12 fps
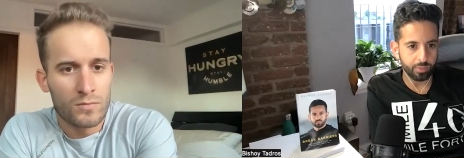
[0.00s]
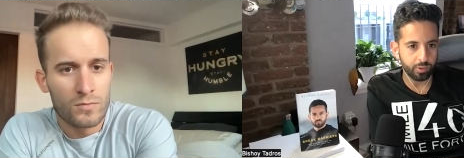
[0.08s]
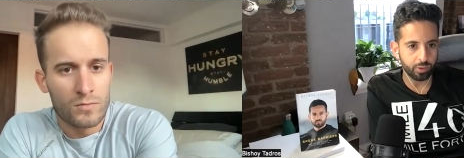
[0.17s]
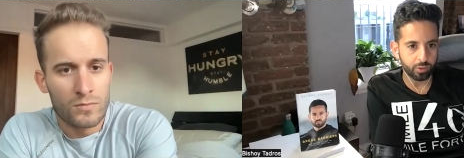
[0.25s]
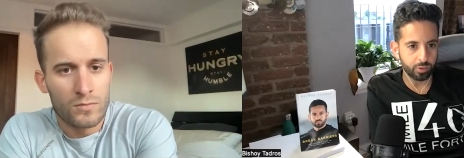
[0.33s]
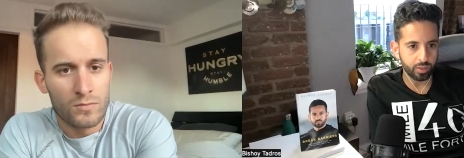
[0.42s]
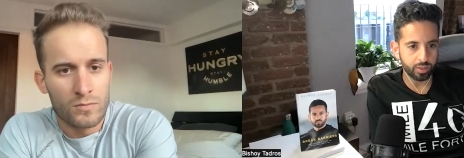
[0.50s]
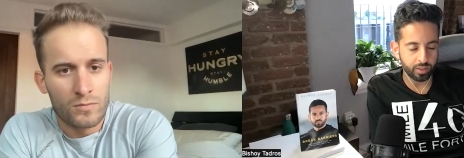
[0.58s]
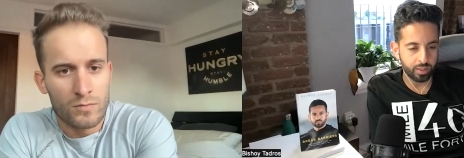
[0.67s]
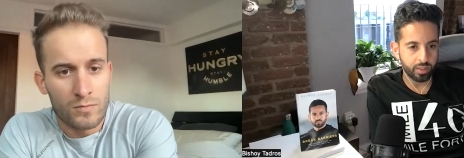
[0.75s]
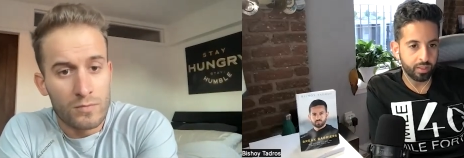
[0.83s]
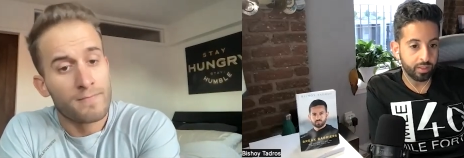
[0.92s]
Speaker 1: people who
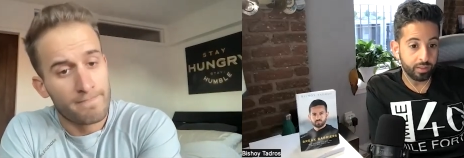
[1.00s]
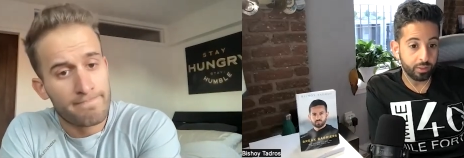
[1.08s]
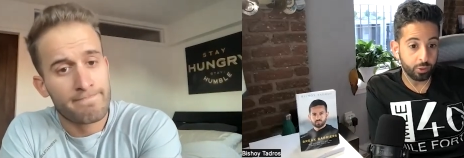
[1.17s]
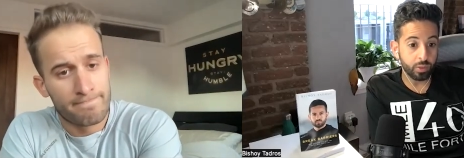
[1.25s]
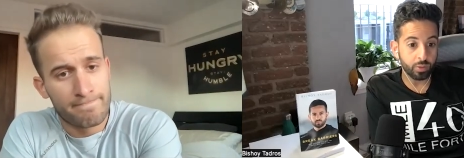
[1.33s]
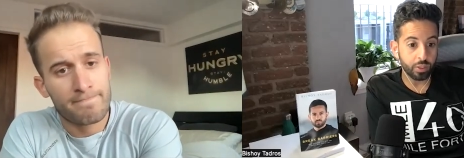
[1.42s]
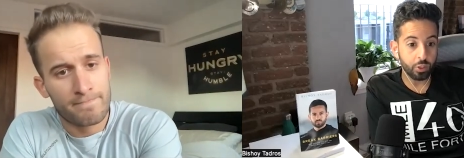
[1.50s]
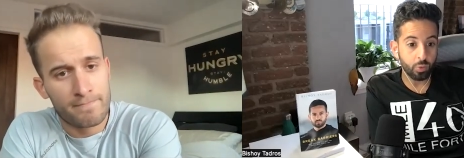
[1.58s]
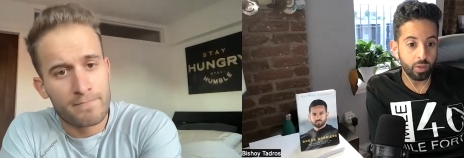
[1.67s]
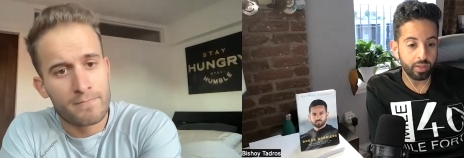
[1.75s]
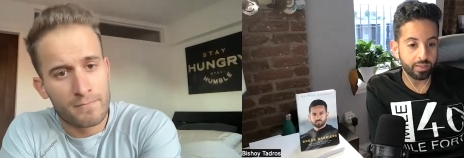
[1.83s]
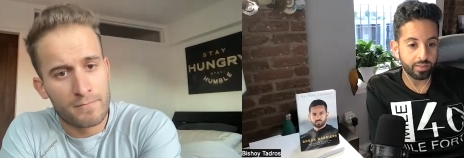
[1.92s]
were doing what
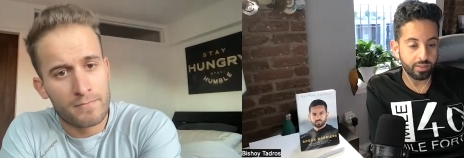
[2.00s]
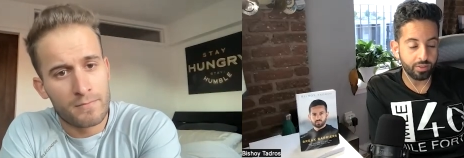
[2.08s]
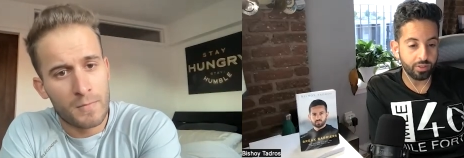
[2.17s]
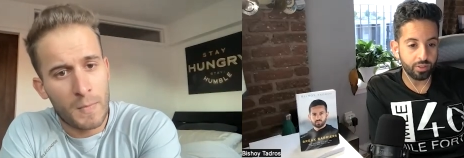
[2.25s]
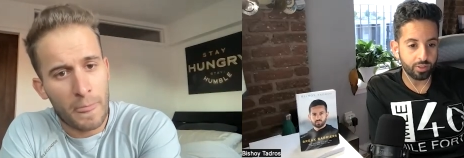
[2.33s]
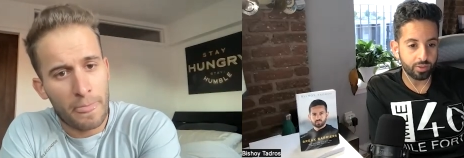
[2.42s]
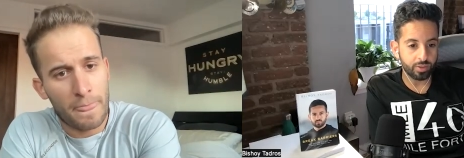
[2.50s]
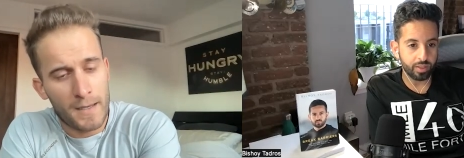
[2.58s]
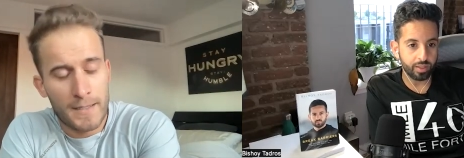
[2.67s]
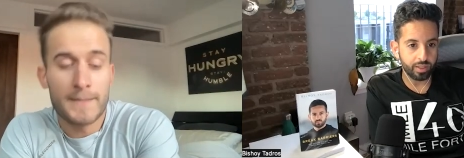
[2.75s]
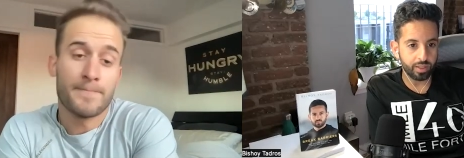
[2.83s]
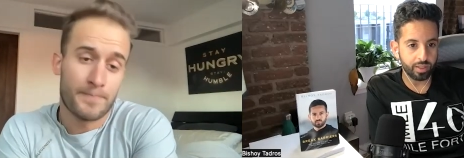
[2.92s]
you wanted to
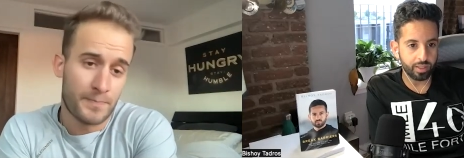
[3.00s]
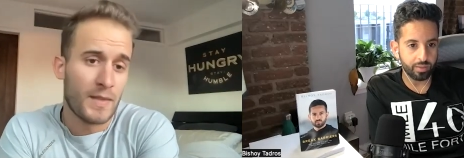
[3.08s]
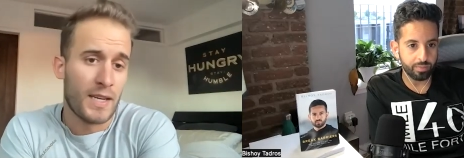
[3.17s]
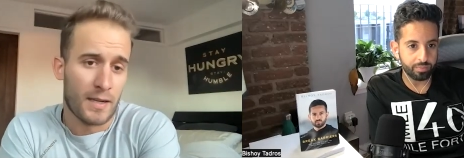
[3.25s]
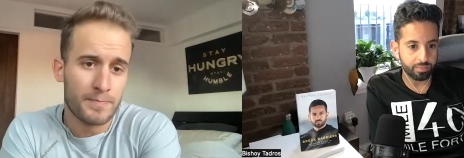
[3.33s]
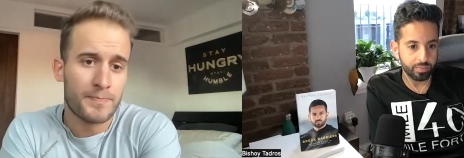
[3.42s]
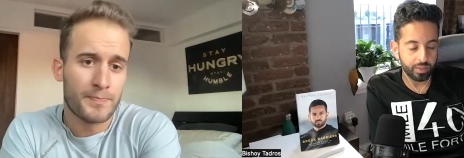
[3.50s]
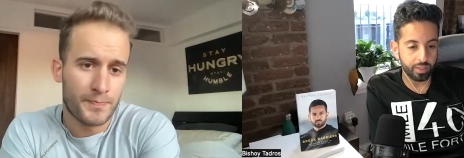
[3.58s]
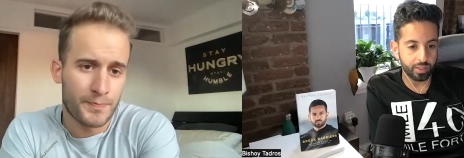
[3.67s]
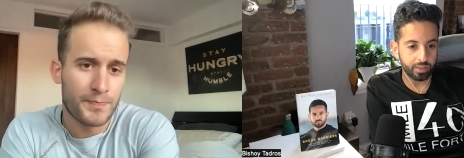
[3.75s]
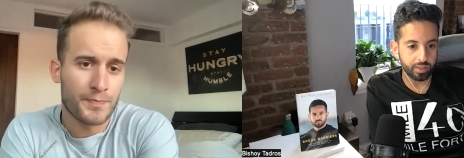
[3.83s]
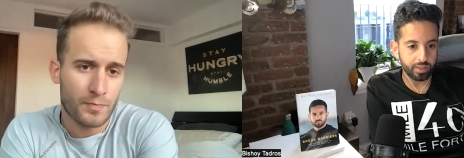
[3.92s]
do, um,
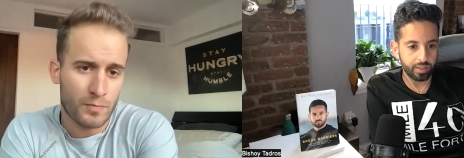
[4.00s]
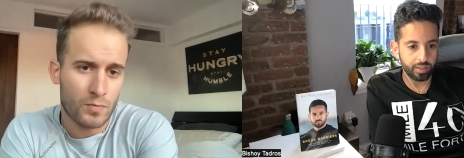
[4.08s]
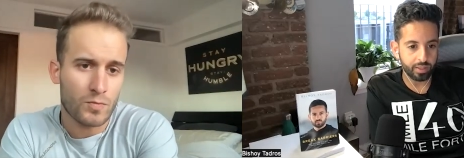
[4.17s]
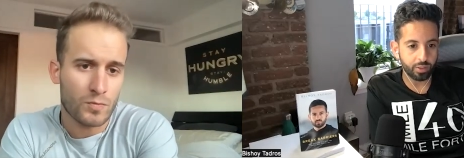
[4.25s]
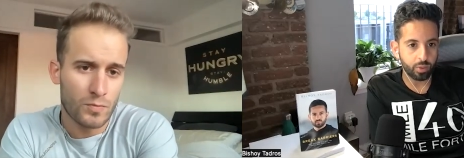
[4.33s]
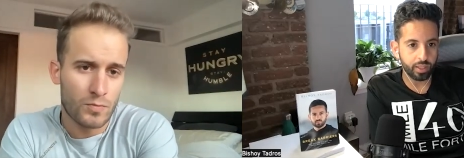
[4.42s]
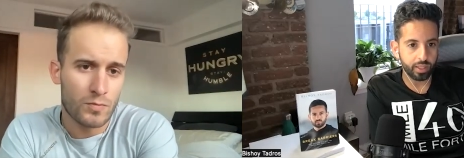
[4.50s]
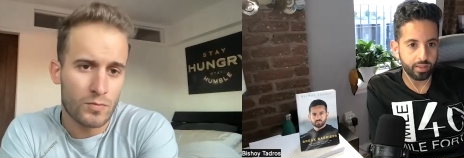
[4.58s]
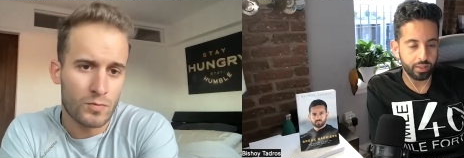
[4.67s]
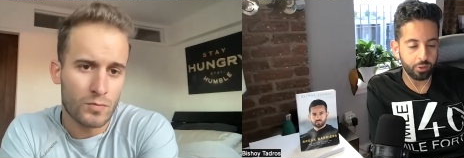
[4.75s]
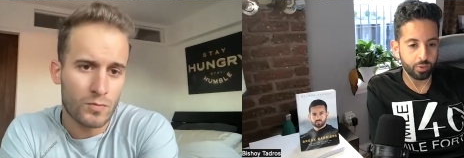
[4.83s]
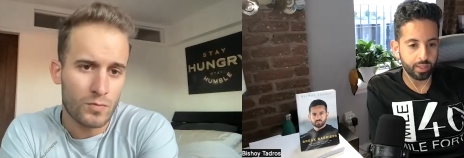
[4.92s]
yeah. you know, in, a
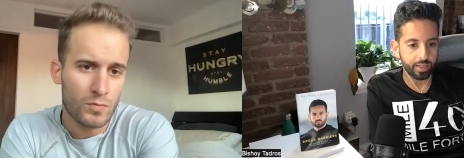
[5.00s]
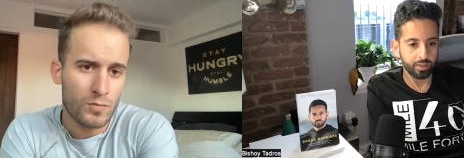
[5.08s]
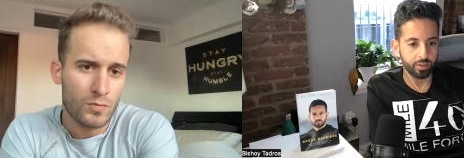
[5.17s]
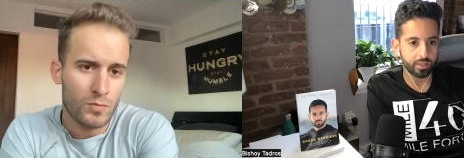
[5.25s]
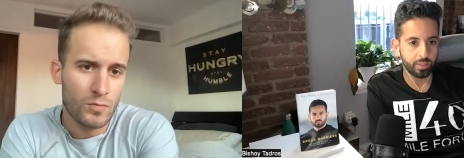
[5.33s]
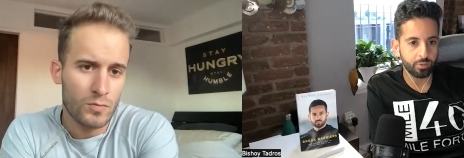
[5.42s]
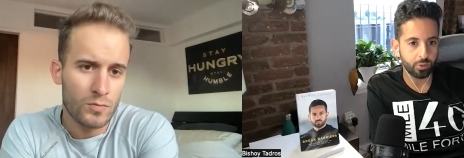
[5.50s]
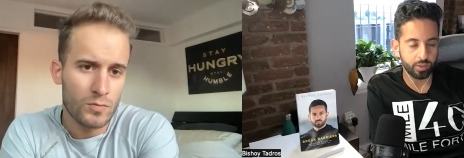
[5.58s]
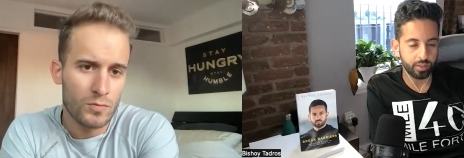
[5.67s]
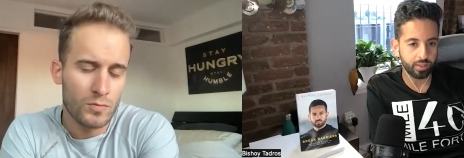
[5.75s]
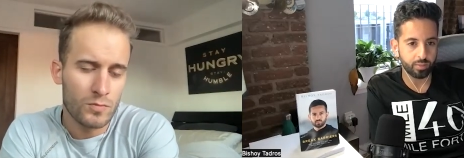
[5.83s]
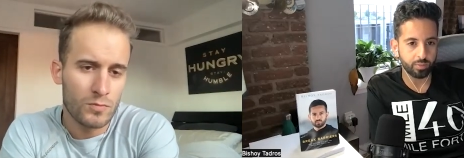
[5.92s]
way that you kind of looked up
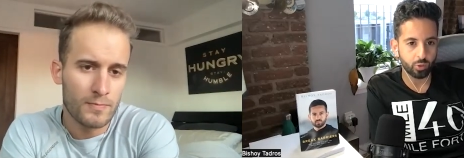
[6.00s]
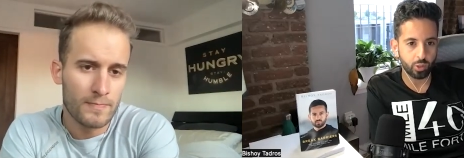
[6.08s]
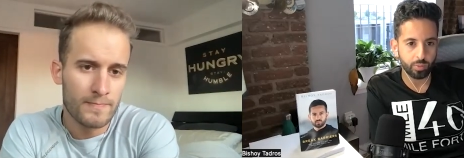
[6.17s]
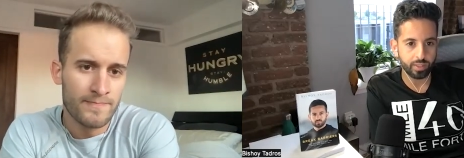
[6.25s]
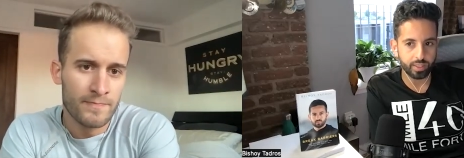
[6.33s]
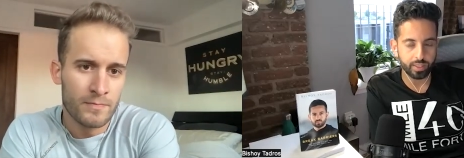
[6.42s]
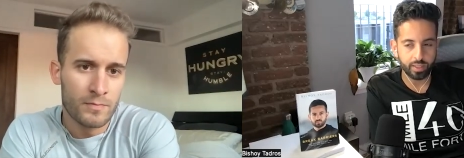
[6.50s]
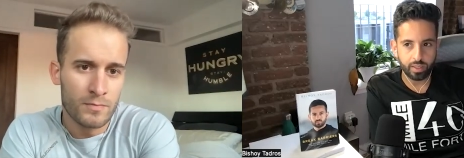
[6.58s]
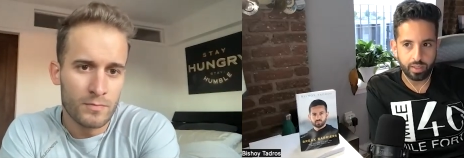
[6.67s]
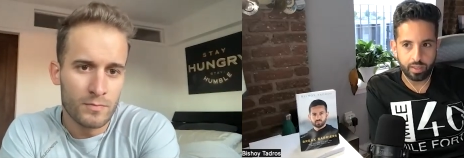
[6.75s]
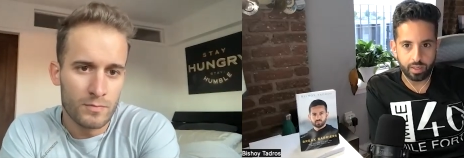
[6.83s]
to it and absorbed it.